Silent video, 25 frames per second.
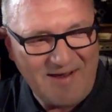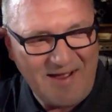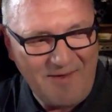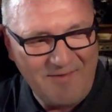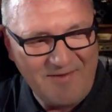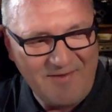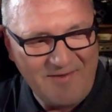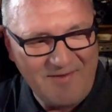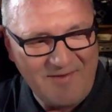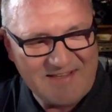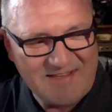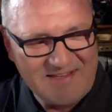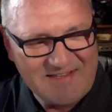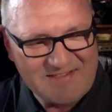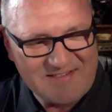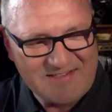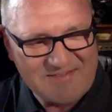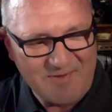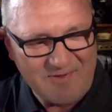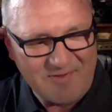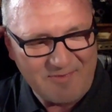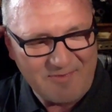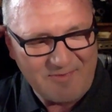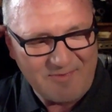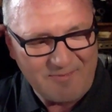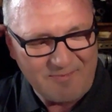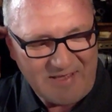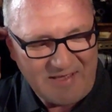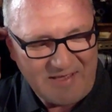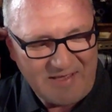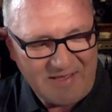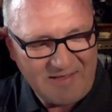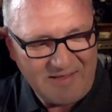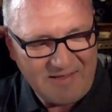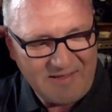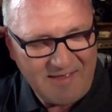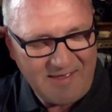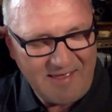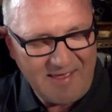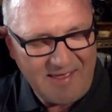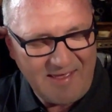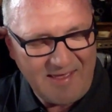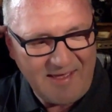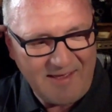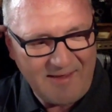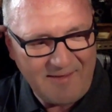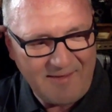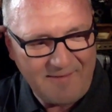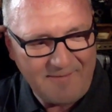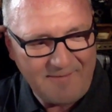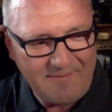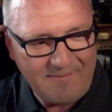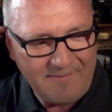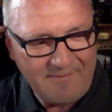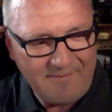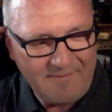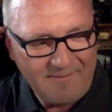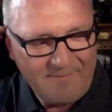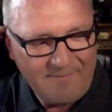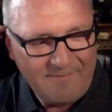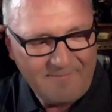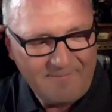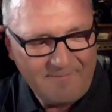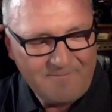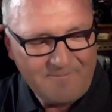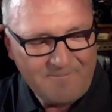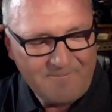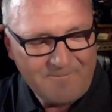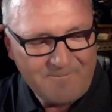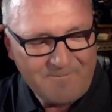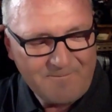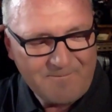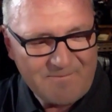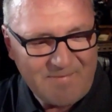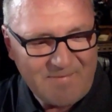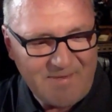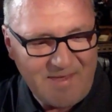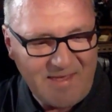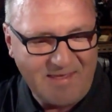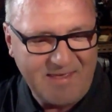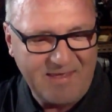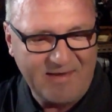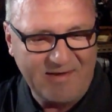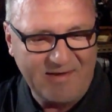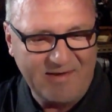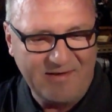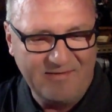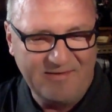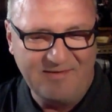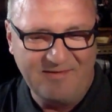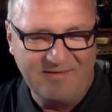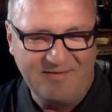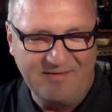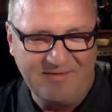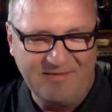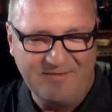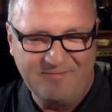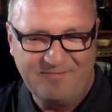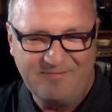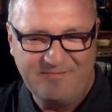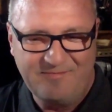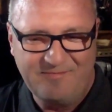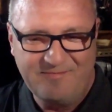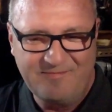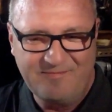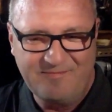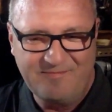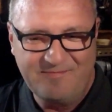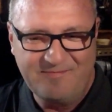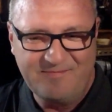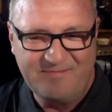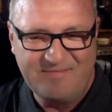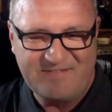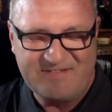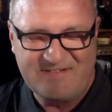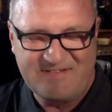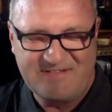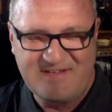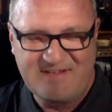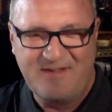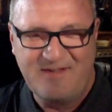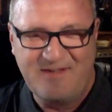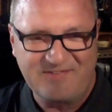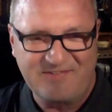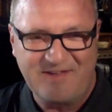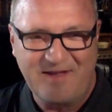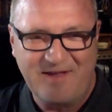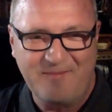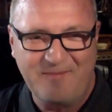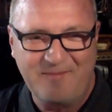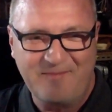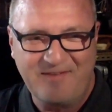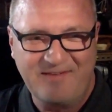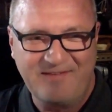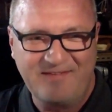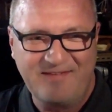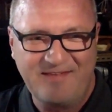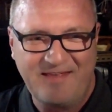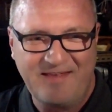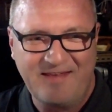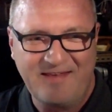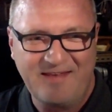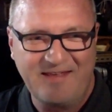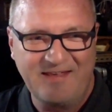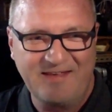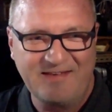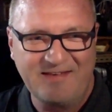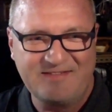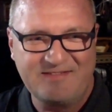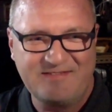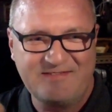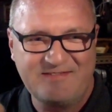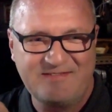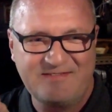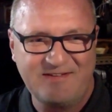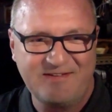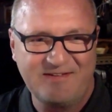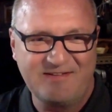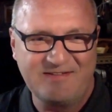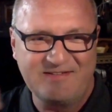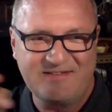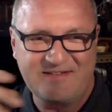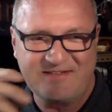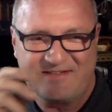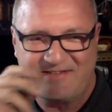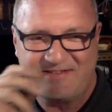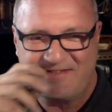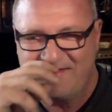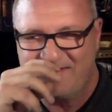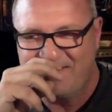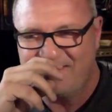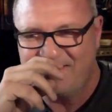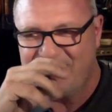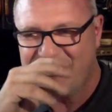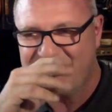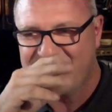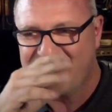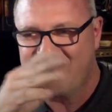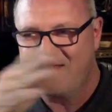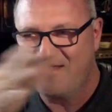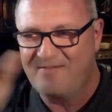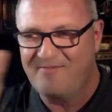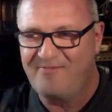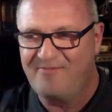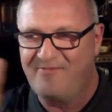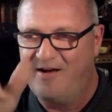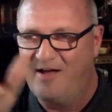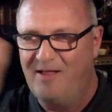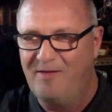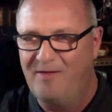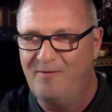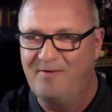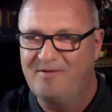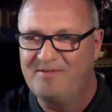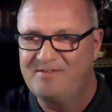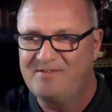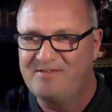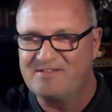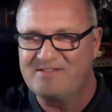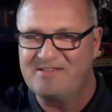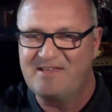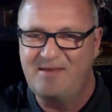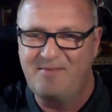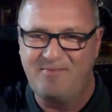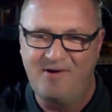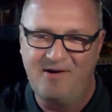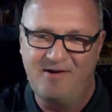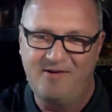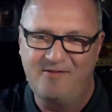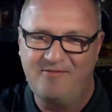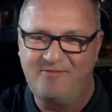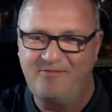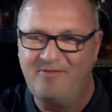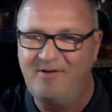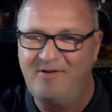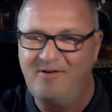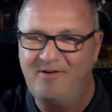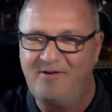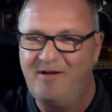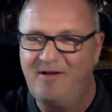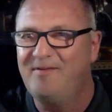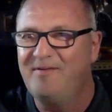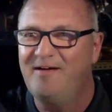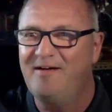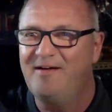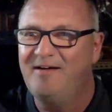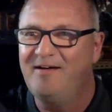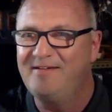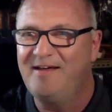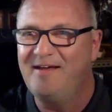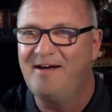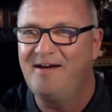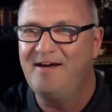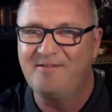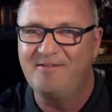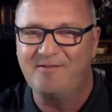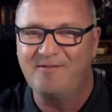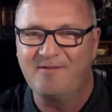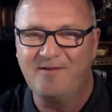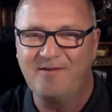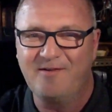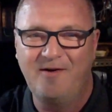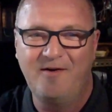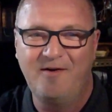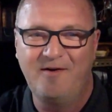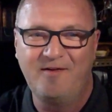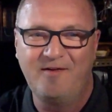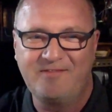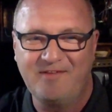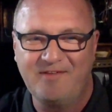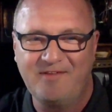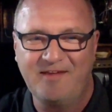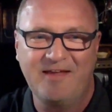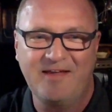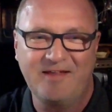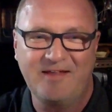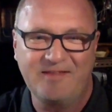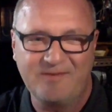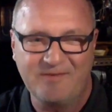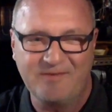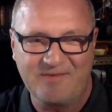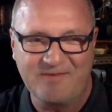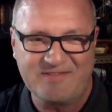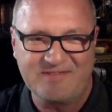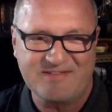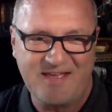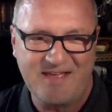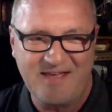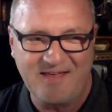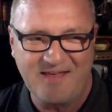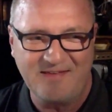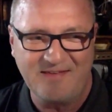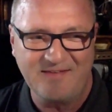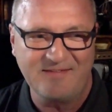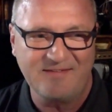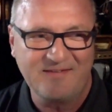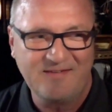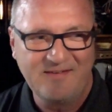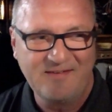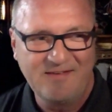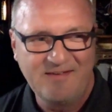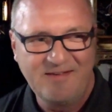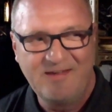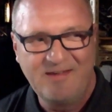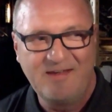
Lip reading: it always is with me, and I get a little sniff of something, and I just follow it, just keep on following on down the road till I get to its end.